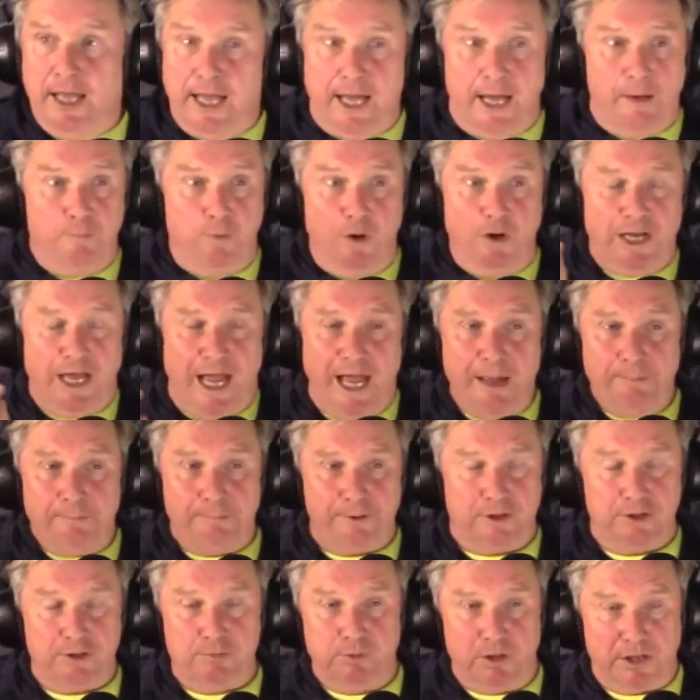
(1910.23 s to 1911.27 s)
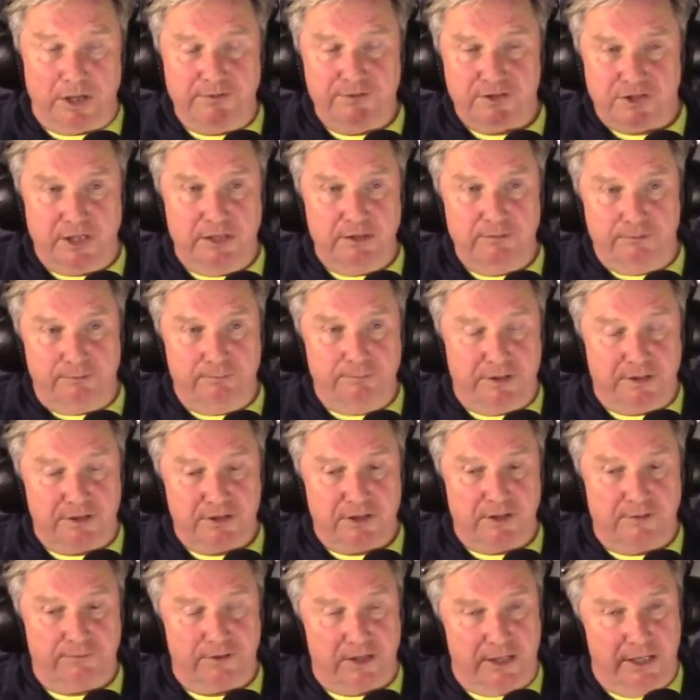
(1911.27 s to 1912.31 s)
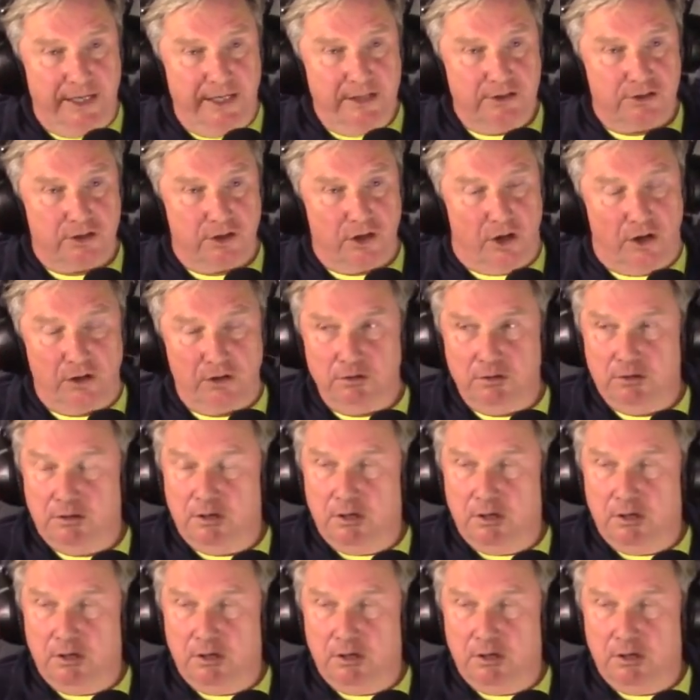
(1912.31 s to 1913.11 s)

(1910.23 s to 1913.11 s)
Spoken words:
And what happens, what I've seen from the stuff that he's got,